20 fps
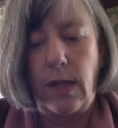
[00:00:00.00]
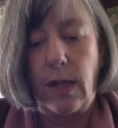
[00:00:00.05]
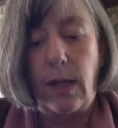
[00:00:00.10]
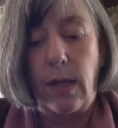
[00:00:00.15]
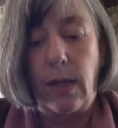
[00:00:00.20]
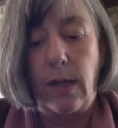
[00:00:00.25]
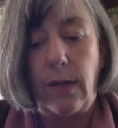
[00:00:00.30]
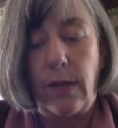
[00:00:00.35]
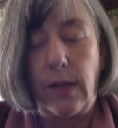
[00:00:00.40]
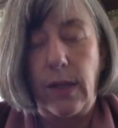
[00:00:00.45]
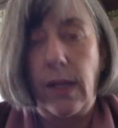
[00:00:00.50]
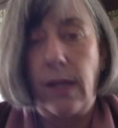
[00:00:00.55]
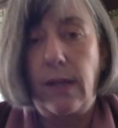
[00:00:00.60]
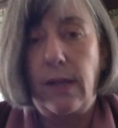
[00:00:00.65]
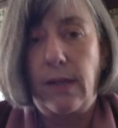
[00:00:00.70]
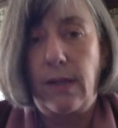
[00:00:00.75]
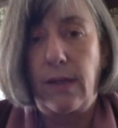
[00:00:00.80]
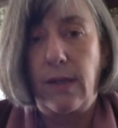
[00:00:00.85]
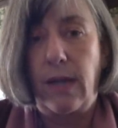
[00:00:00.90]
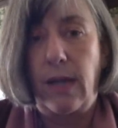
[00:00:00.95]

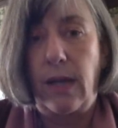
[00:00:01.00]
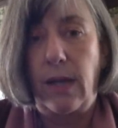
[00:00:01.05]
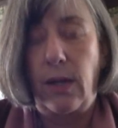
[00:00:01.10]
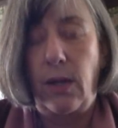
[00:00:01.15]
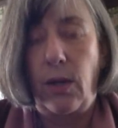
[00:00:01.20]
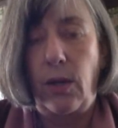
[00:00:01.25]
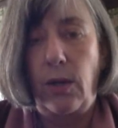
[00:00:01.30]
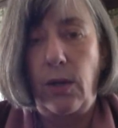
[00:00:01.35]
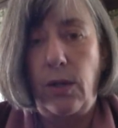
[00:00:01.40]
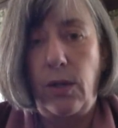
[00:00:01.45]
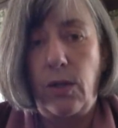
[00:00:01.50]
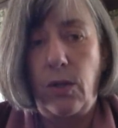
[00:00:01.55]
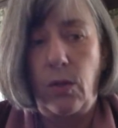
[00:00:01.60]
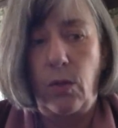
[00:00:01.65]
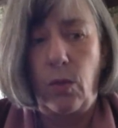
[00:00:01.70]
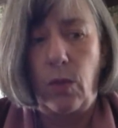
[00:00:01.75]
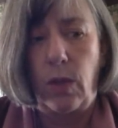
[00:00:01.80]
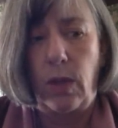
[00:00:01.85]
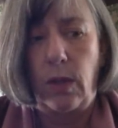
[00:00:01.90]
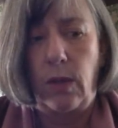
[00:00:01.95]
understand only too
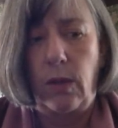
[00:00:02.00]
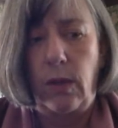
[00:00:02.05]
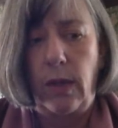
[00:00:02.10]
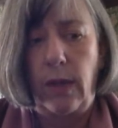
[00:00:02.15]
well.